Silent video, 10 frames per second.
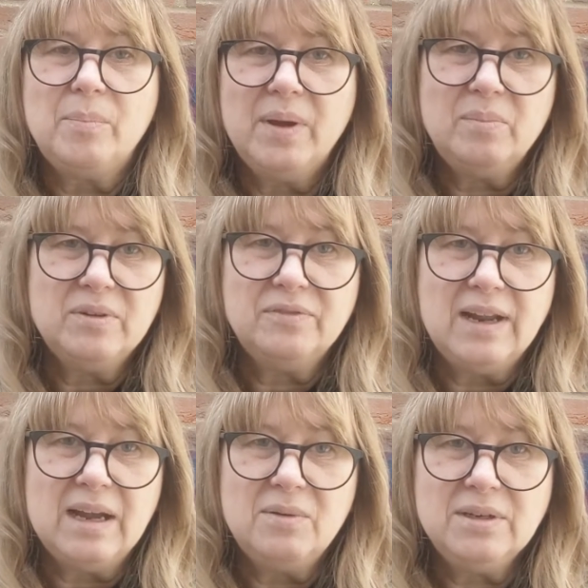purple
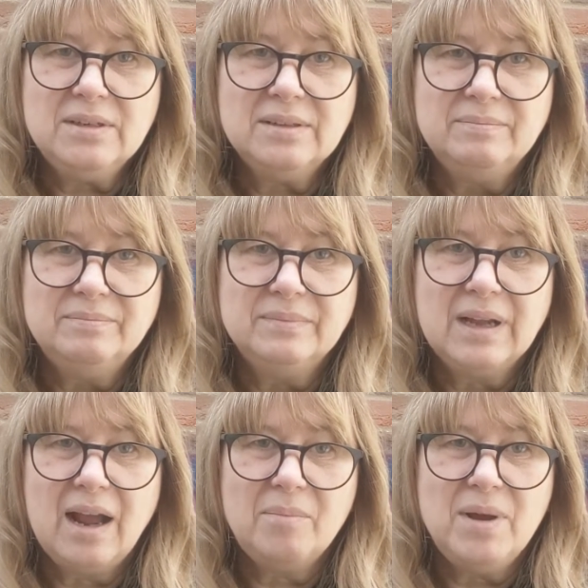flowered,
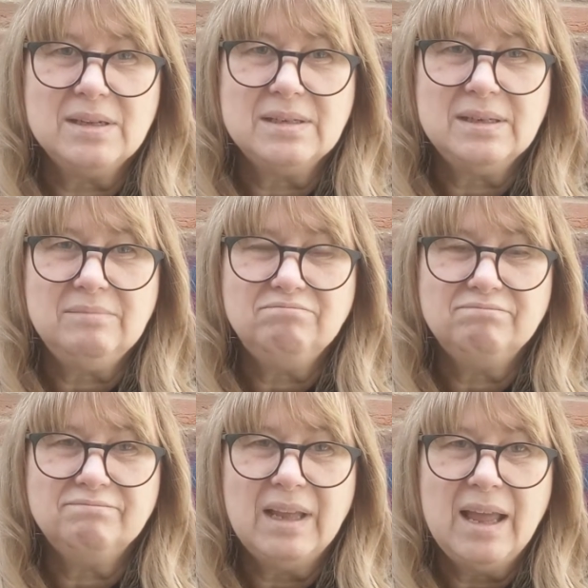Carmazin,
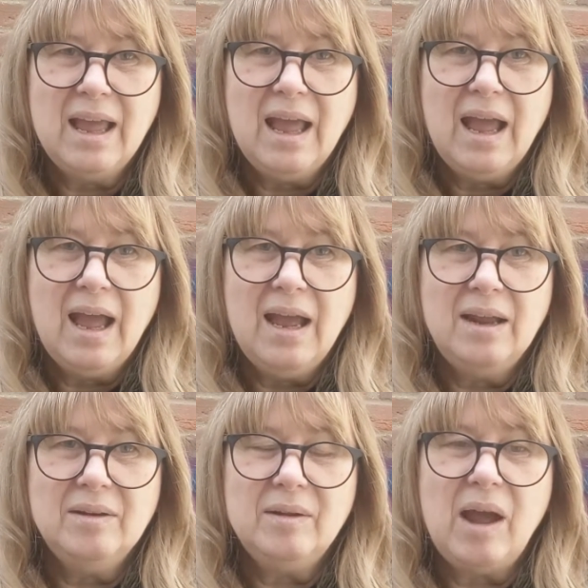
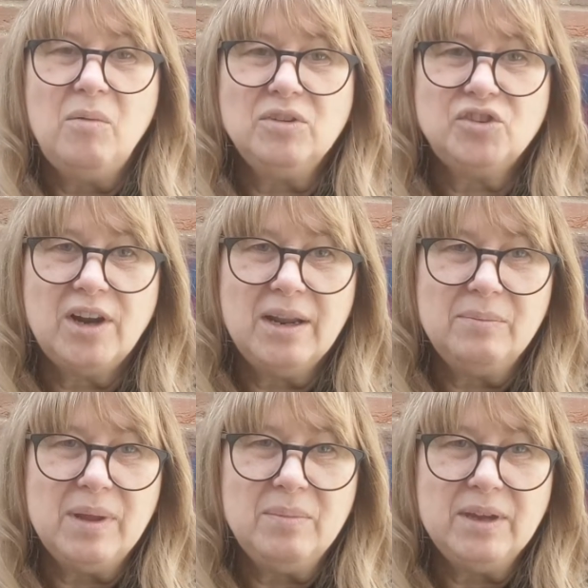and I will try
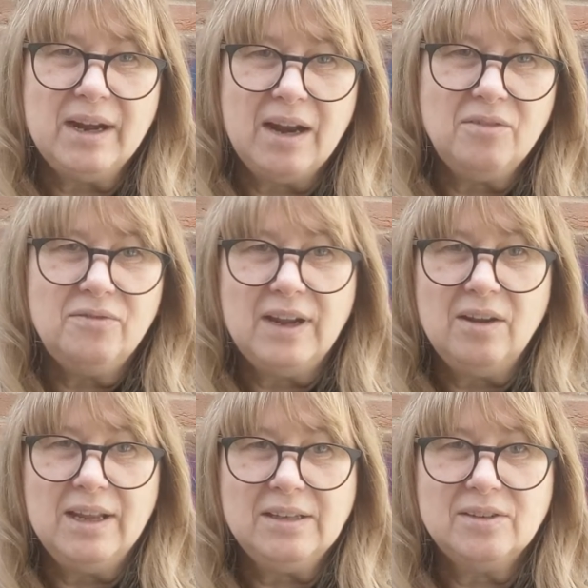maybe Grano
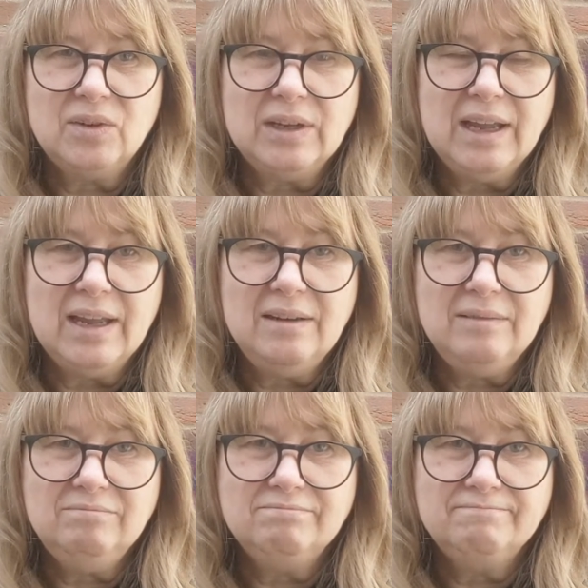Violetto
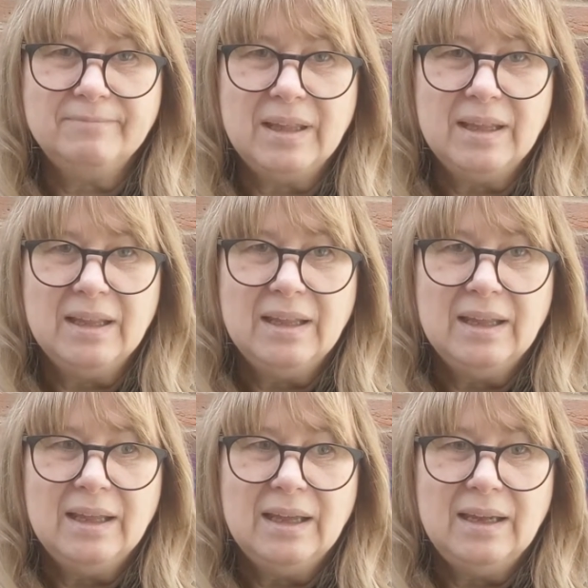again.
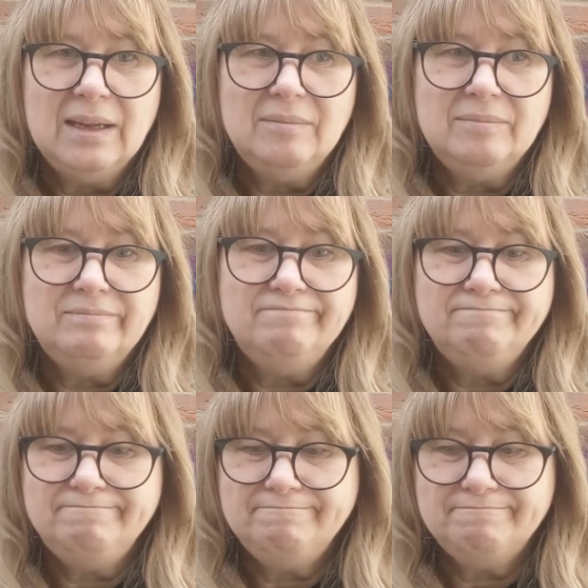
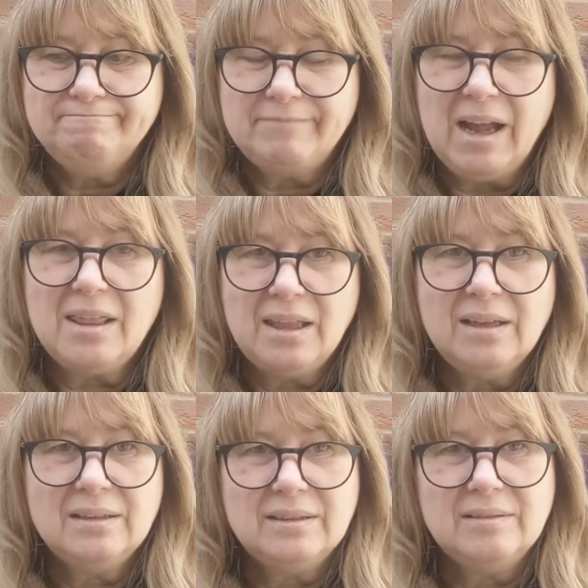I
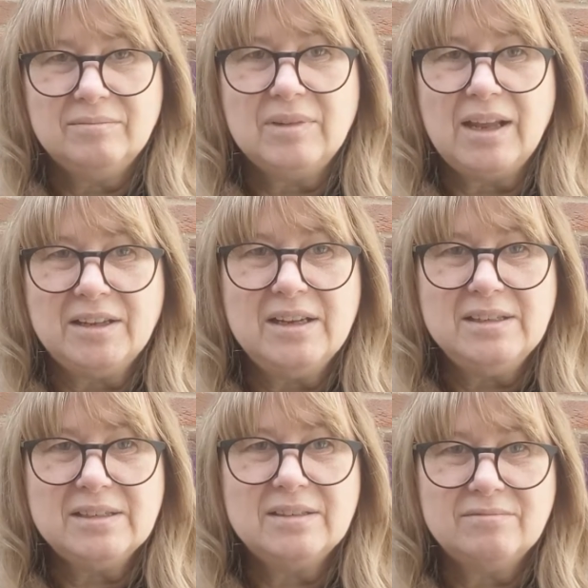think at
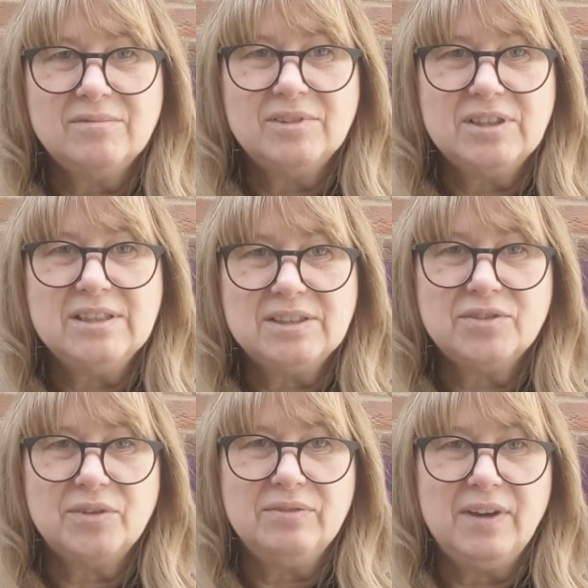least these
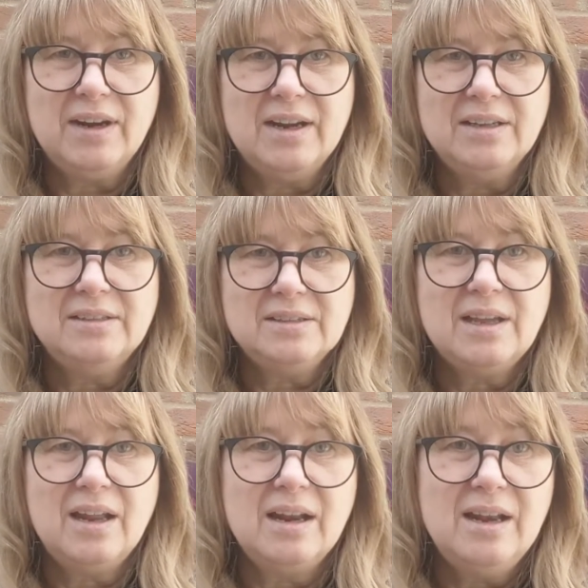3 varieties.
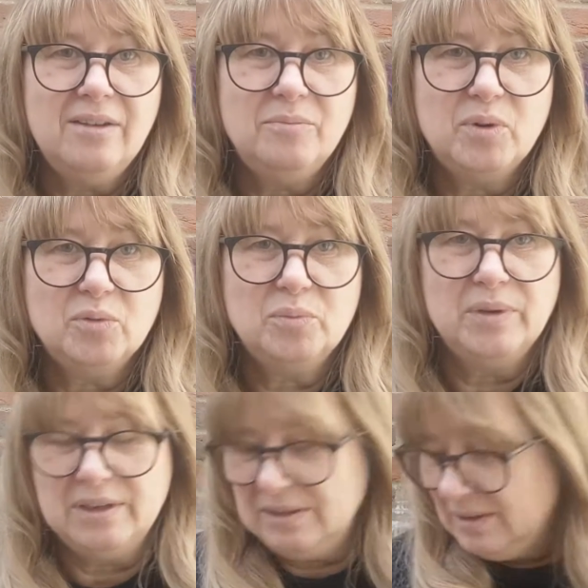I love broad
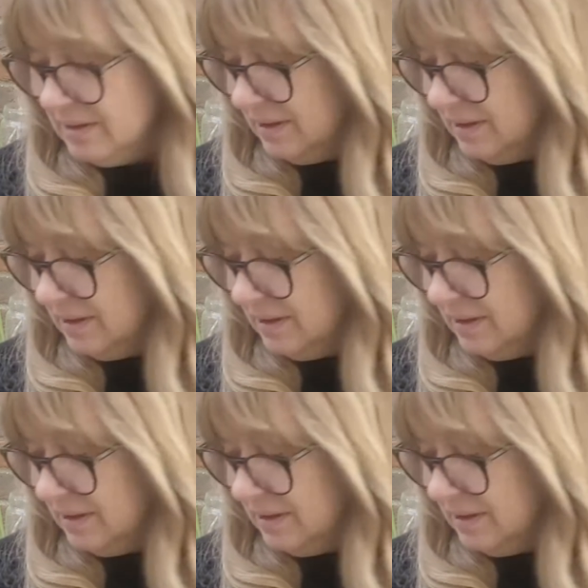beans,